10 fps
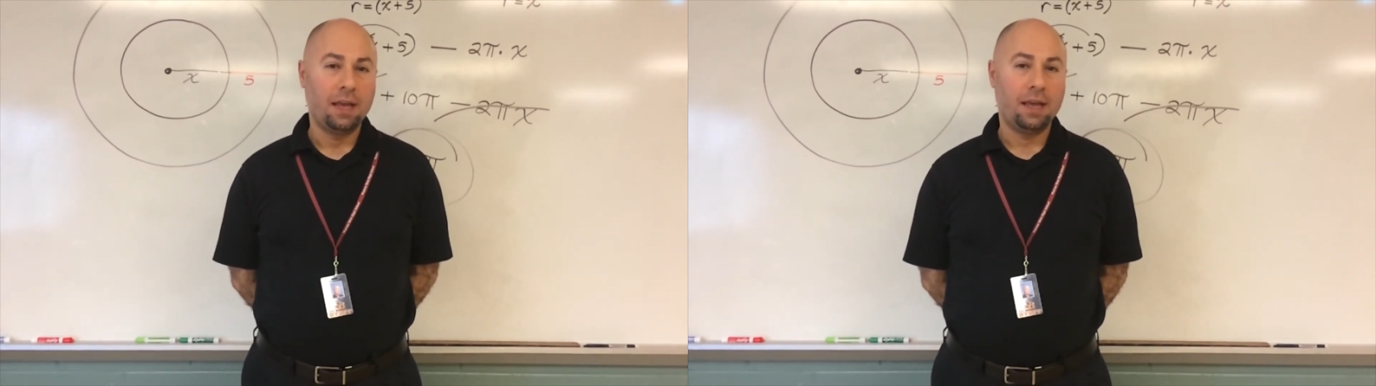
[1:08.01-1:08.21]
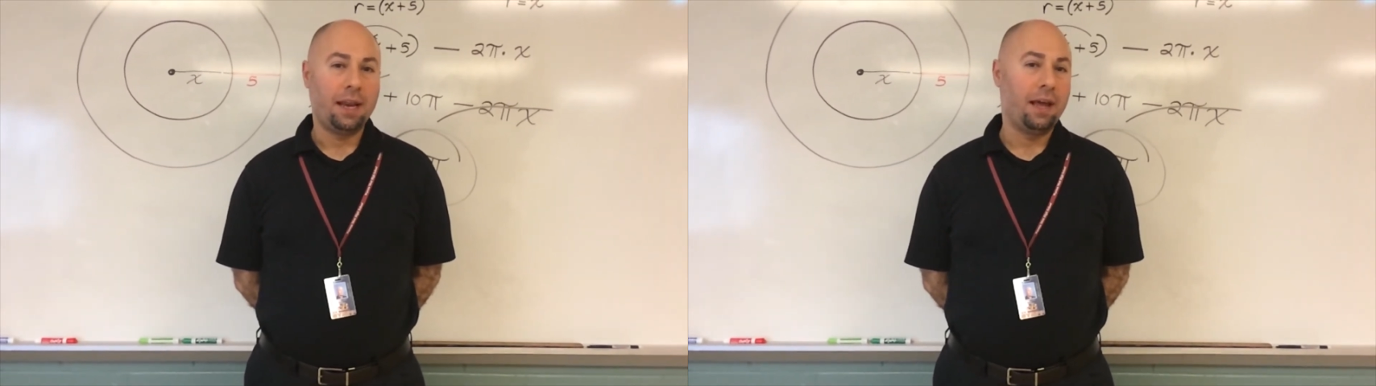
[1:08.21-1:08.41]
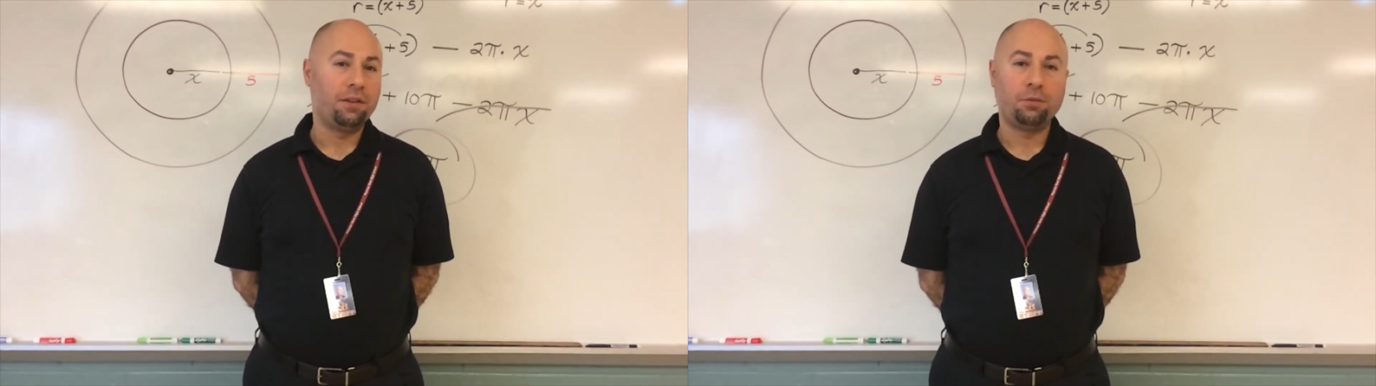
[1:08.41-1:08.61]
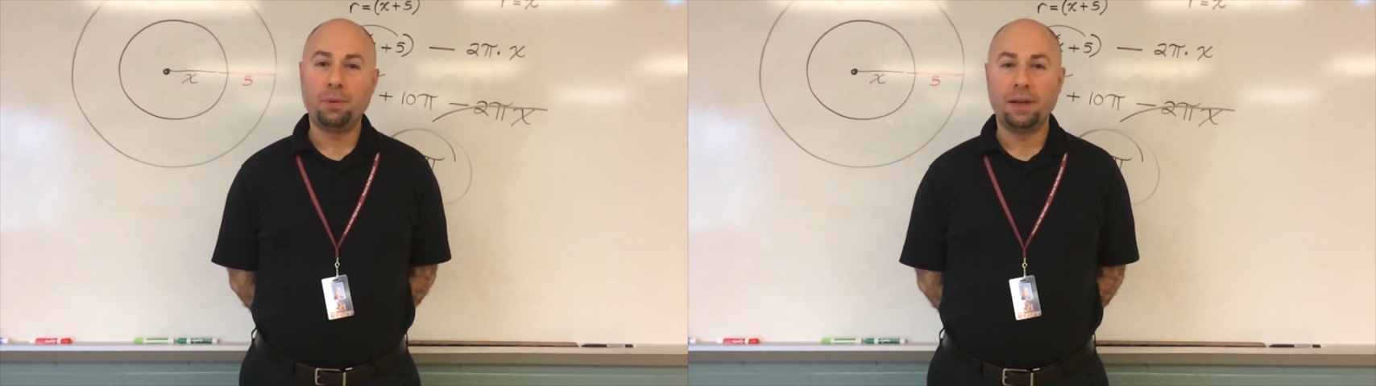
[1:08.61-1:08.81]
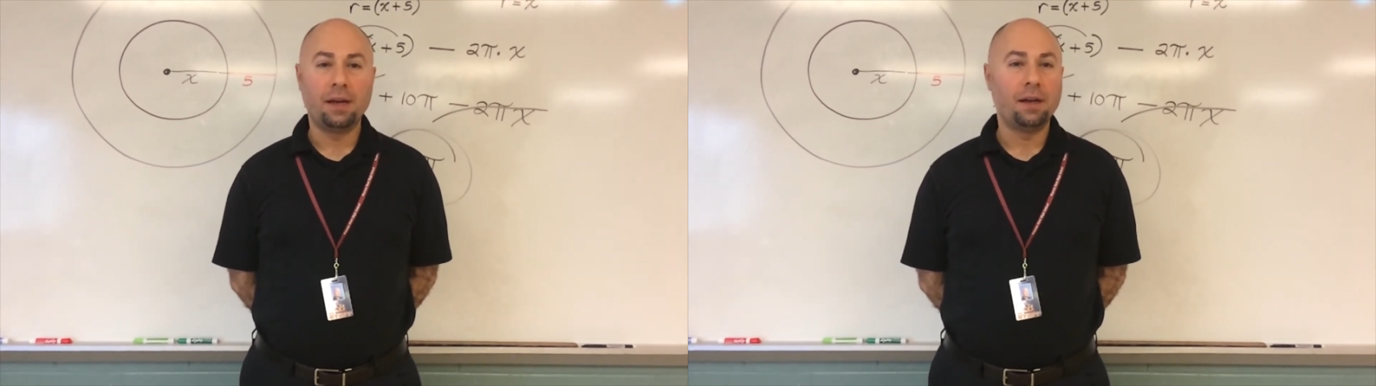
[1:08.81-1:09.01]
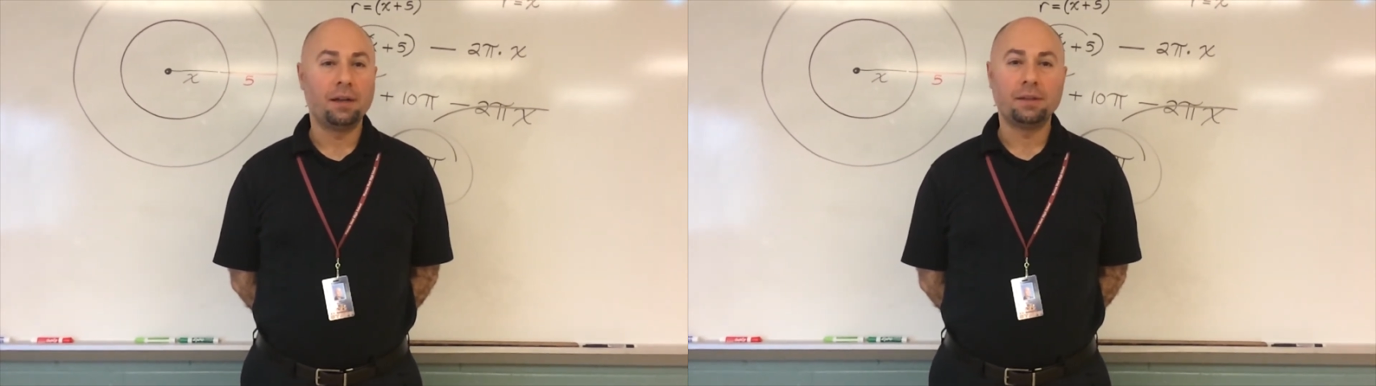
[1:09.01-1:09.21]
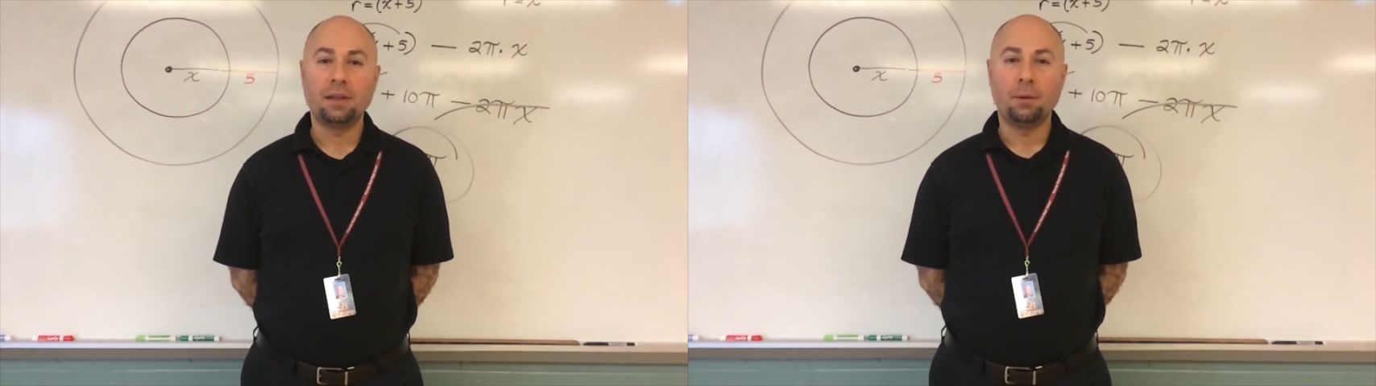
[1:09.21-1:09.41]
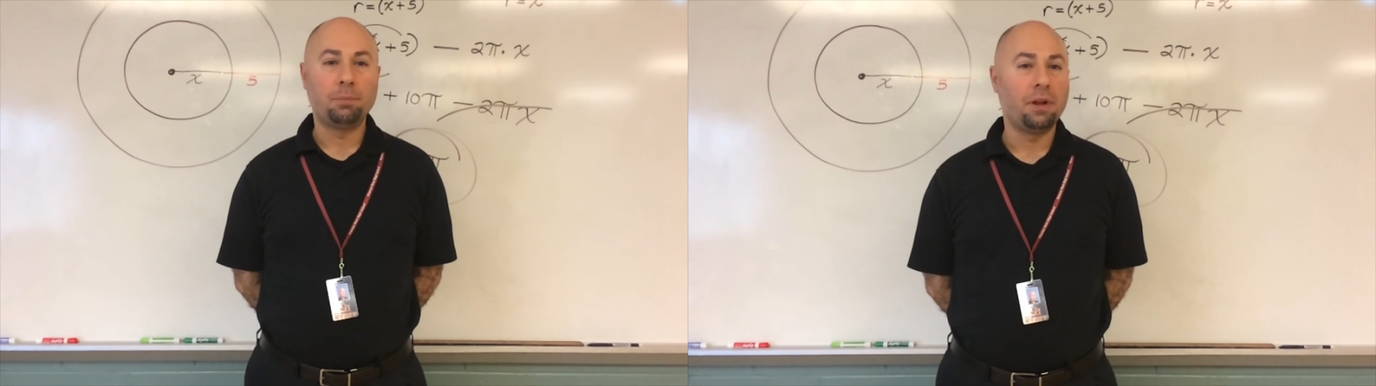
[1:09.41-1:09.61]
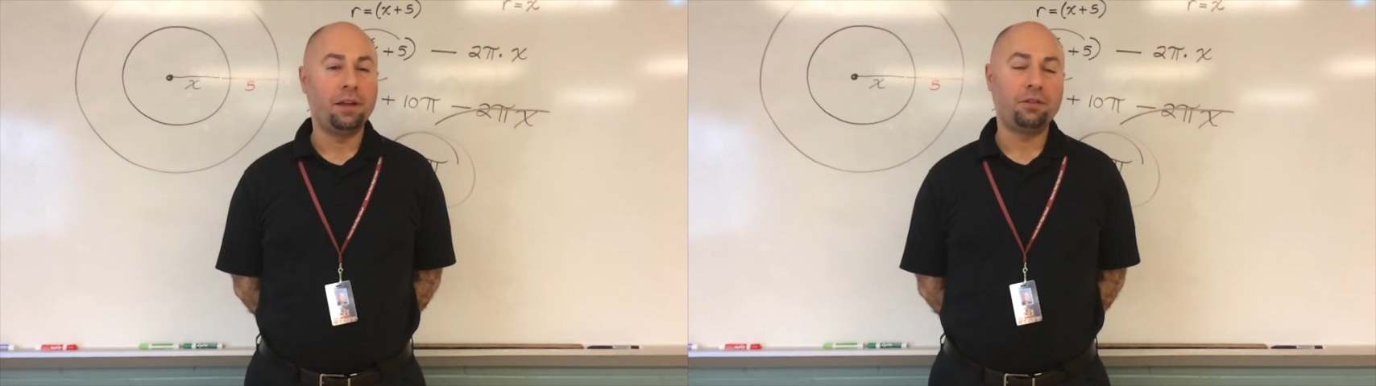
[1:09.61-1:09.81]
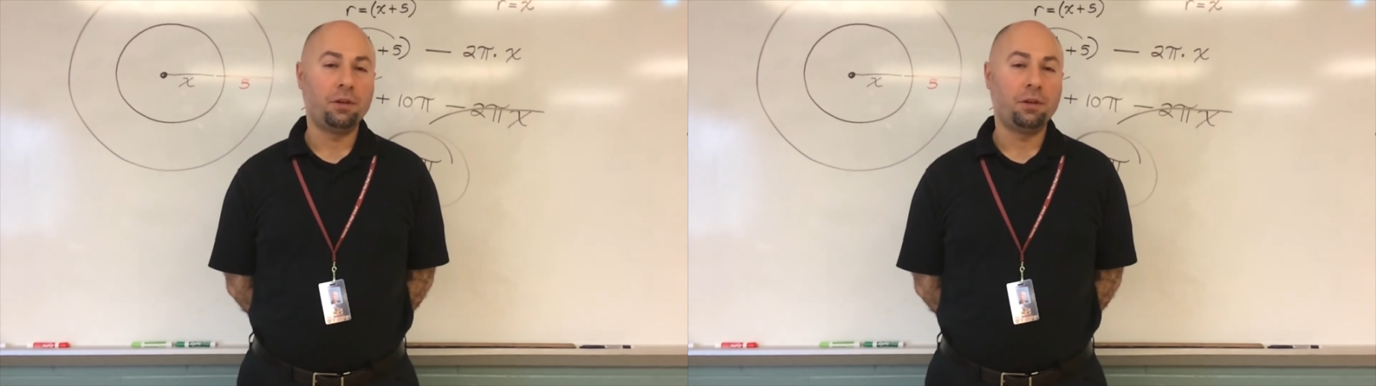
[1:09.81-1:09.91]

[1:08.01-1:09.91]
It has been a, a place